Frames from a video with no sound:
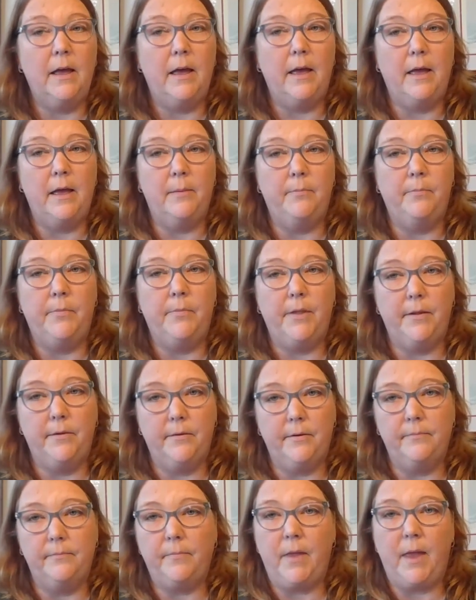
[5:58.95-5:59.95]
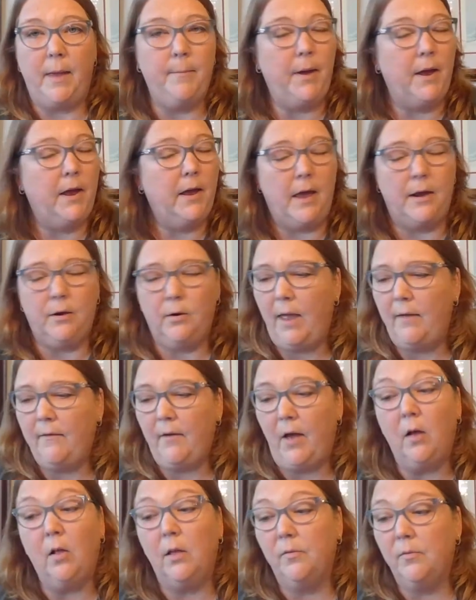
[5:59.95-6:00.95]
Um, I don't have
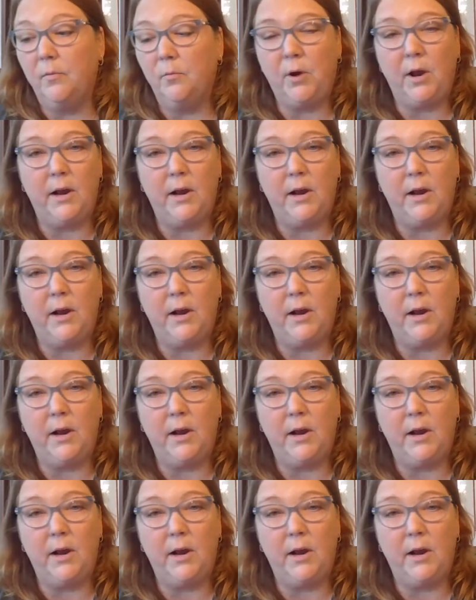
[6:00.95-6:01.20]
all of them